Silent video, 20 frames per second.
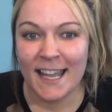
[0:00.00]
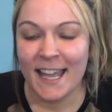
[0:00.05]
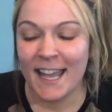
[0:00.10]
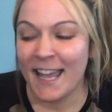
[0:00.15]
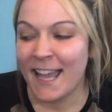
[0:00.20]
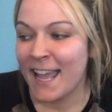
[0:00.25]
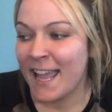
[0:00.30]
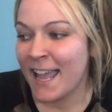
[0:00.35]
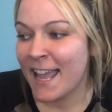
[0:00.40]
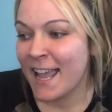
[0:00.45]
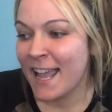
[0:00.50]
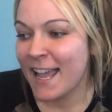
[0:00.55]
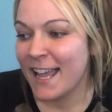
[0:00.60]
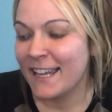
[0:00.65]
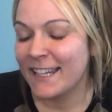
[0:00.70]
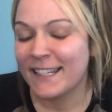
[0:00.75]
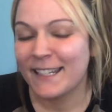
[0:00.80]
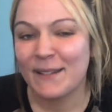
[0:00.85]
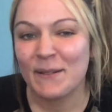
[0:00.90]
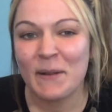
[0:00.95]

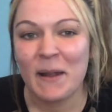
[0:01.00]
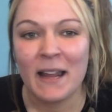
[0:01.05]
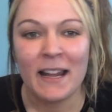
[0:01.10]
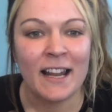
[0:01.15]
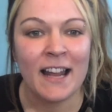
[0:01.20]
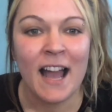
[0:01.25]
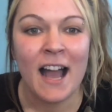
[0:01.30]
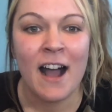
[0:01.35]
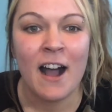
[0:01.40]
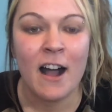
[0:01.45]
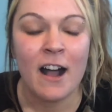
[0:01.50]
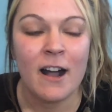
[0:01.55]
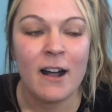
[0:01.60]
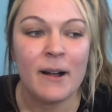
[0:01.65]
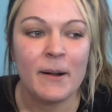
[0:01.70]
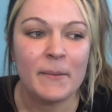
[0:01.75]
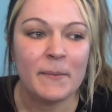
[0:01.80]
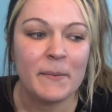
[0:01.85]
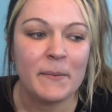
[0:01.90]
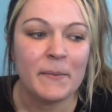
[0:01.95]
And
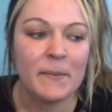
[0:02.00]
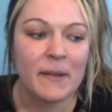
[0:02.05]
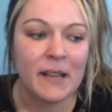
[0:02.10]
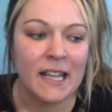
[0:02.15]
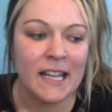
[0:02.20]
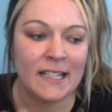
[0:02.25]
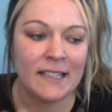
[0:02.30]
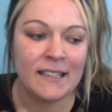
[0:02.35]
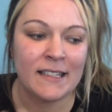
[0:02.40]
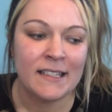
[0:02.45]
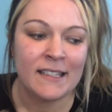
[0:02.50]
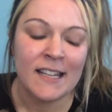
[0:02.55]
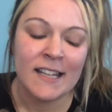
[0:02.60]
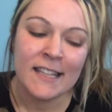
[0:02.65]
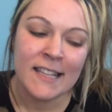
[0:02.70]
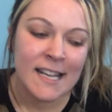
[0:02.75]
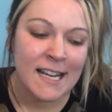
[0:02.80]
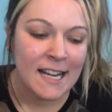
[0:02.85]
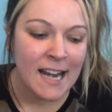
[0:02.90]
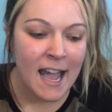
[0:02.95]
it's
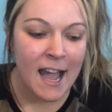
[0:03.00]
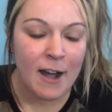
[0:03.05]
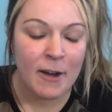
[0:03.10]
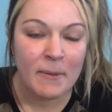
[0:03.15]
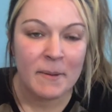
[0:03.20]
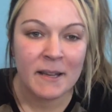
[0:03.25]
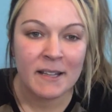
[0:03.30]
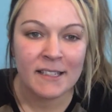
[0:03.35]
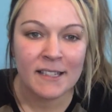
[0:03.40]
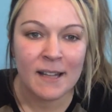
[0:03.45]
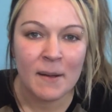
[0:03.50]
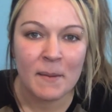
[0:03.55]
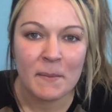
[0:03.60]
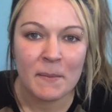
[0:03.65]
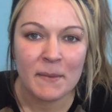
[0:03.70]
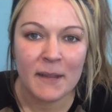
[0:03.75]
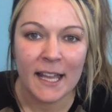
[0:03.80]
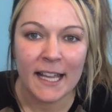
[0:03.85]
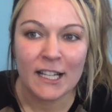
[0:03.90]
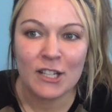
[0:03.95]
silly now because I'm
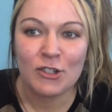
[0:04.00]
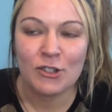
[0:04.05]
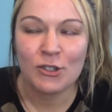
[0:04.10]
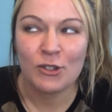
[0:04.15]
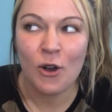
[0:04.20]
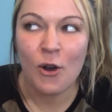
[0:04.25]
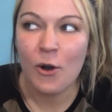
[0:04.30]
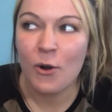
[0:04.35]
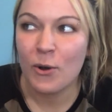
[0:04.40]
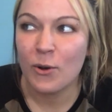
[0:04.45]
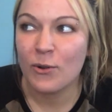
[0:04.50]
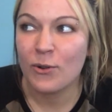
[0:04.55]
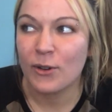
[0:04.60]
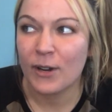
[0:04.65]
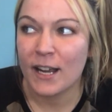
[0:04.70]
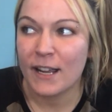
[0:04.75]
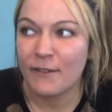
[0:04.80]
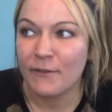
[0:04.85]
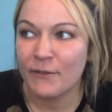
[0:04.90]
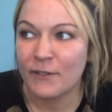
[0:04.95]
like so
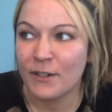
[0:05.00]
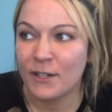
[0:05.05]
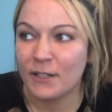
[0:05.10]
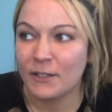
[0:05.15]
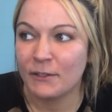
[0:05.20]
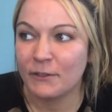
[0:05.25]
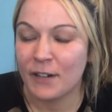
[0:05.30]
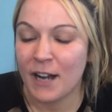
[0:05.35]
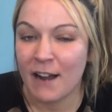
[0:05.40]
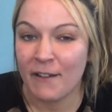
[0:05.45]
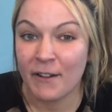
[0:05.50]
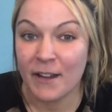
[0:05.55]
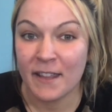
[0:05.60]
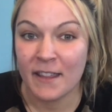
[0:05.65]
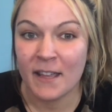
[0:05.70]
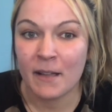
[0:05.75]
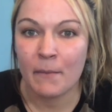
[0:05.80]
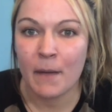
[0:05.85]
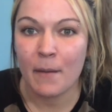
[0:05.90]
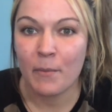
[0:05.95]
grateful for
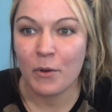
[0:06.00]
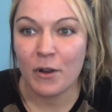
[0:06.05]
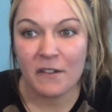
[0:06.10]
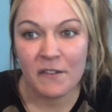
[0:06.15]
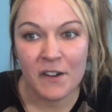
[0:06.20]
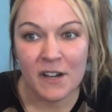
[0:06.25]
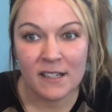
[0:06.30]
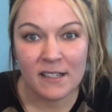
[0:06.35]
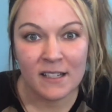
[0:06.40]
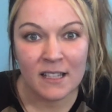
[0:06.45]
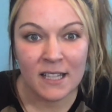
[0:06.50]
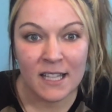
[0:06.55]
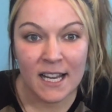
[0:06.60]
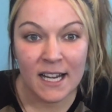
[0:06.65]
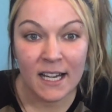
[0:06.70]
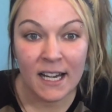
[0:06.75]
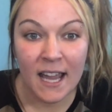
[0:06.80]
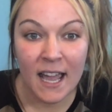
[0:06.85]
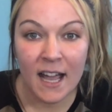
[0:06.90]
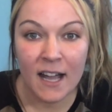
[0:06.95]
everything. My boyfriend's clean
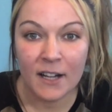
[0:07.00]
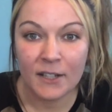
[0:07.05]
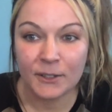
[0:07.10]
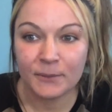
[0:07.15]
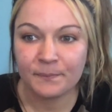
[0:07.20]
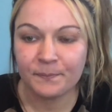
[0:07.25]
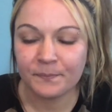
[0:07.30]
now.